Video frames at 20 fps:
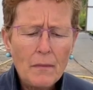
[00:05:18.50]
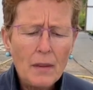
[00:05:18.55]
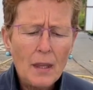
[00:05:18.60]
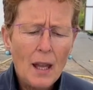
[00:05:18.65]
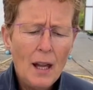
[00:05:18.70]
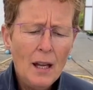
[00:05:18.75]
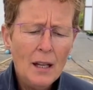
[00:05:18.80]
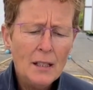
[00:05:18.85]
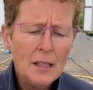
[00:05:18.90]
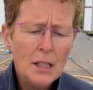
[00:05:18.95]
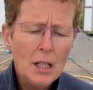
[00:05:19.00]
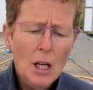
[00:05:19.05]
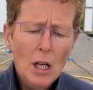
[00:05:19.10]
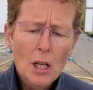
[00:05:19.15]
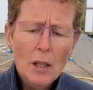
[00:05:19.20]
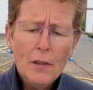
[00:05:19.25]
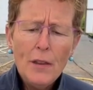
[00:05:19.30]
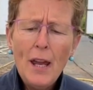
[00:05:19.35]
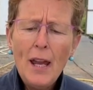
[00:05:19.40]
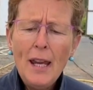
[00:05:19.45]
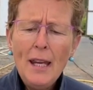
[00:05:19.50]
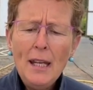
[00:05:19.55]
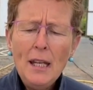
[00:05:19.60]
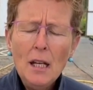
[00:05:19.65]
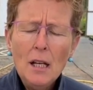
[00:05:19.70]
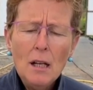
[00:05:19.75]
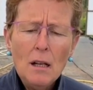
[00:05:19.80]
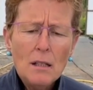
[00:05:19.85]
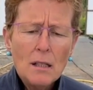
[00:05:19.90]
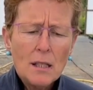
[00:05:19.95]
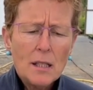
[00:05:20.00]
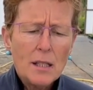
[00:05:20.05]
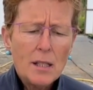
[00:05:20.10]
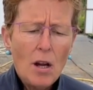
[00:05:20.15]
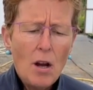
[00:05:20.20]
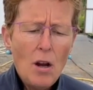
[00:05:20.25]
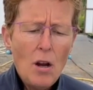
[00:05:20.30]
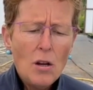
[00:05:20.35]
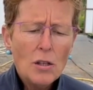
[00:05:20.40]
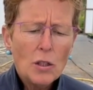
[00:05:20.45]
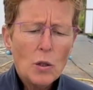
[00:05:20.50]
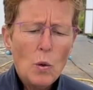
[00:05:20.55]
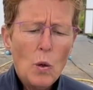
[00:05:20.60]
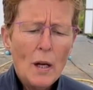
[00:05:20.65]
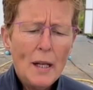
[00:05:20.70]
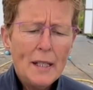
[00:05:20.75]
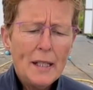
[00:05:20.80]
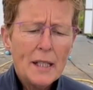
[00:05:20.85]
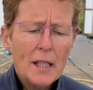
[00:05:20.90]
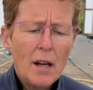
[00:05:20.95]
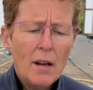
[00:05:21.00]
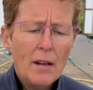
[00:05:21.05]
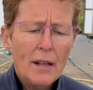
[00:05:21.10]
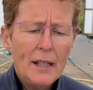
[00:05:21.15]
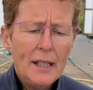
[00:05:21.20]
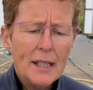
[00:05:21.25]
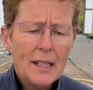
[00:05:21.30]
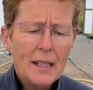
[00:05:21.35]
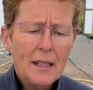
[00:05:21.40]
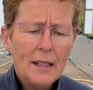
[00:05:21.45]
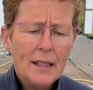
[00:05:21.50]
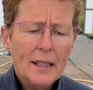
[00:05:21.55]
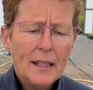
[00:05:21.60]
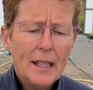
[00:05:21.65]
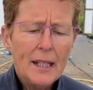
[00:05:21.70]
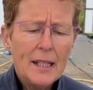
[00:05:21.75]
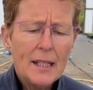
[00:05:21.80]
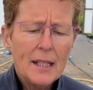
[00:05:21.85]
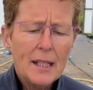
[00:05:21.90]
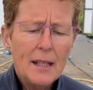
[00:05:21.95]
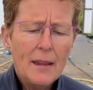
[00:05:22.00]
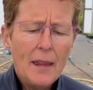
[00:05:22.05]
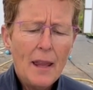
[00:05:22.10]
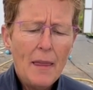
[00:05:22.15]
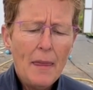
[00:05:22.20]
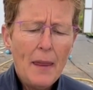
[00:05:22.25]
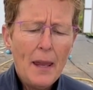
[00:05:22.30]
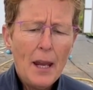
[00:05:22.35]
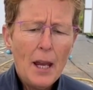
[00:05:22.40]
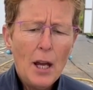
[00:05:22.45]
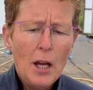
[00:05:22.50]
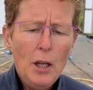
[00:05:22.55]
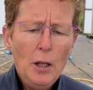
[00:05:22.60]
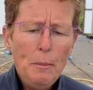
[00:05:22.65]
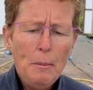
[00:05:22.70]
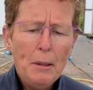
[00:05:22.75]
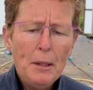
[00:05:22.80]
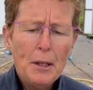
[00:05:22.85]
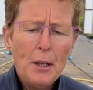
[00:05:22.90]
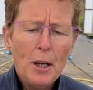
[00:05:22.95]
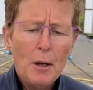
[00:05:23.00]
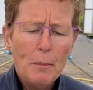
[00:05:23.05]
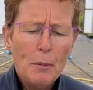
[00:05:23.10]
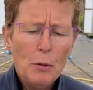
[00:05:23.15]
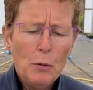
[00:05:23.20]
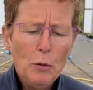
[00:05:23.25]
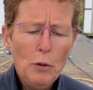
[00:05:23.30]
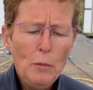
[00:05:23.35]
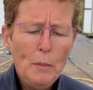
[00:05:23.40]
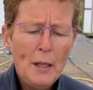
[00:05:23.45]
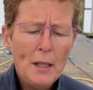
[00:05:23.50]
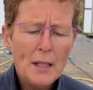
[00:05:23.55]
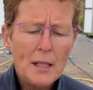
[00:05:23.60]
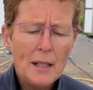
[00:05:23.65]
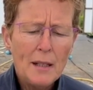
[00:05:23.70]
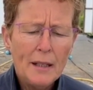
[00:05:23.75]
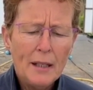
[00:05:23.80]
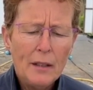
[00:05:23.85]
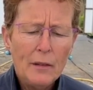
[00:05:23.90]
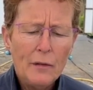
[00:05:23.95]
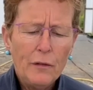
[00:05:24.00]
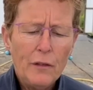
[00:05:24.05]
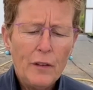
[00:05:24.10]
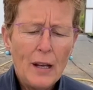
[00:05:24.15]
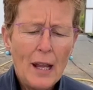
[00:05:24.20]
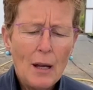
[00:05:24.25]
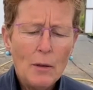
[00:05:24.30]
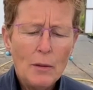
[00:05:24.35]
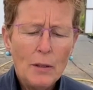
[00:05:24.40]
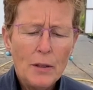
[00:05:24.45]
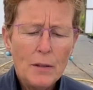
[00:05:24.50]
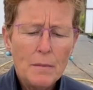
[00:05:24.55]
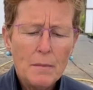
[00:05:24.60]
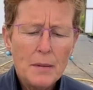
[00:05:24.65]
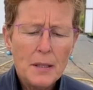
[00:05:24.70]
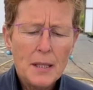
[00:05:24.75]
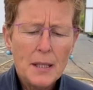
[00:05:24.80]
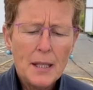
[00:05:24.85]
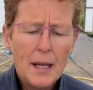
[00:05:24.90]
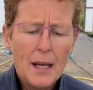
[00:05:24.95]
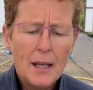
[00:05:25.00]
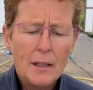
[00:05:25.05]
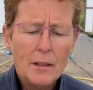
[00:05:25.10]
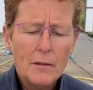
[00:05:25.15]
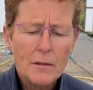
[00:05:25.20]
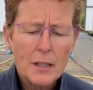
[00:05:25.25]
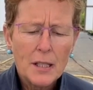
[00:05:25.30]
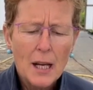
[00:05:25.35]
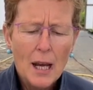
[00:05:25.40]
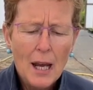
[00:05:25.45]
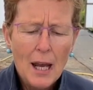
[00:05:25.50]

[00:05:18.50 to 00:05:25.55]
and they start quite tight like this, and then they open up almost like a flower themselves,